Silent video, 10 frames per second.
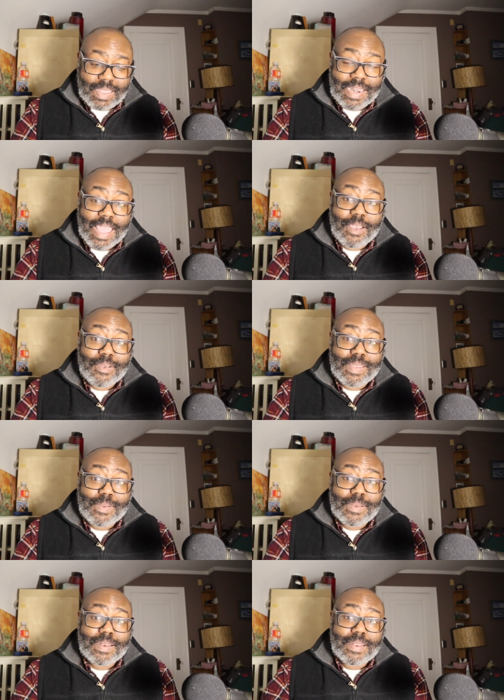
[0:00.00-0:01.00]
Now,
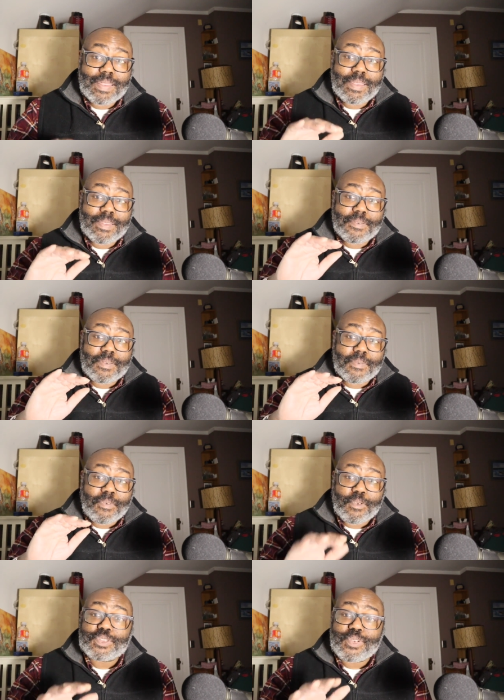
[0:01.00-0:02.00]

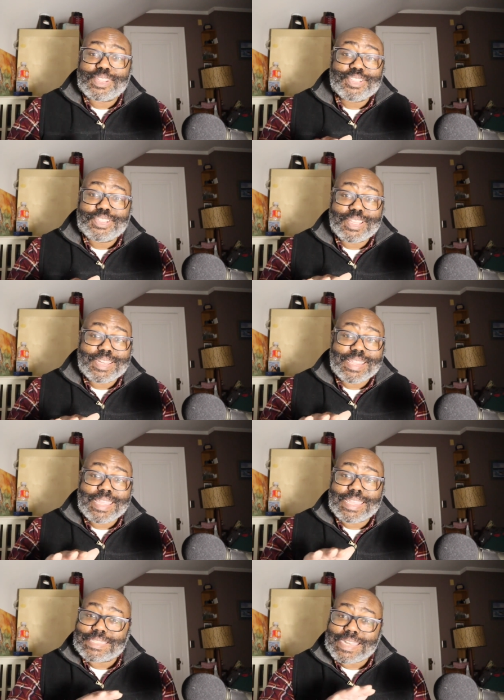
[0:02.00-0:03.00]
First Christian
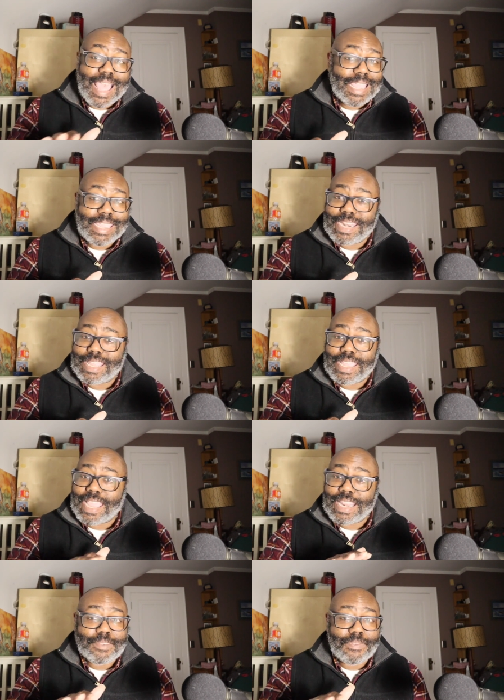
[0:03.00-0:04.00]
is not getting
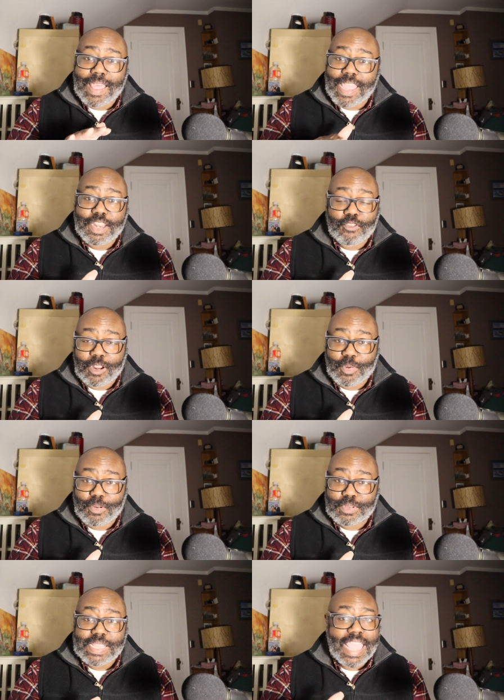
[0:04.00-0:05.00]
any flying
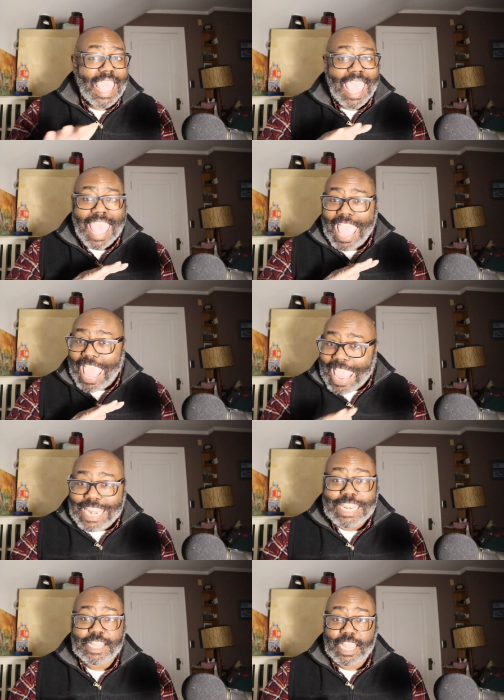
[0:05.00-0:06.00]
drummers
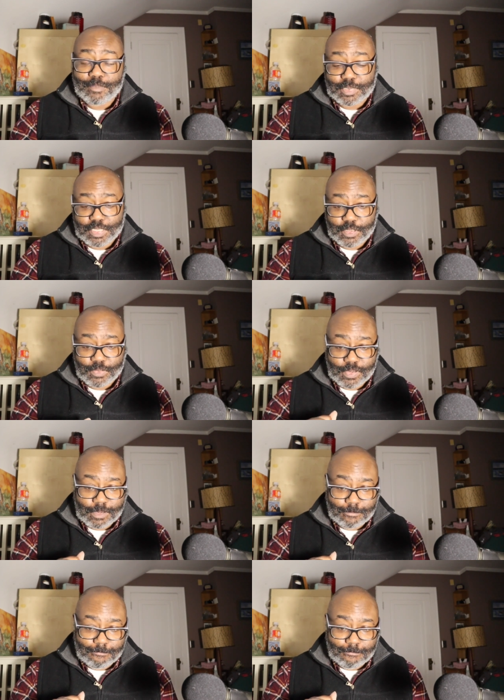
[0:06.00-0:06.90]
anytime soon.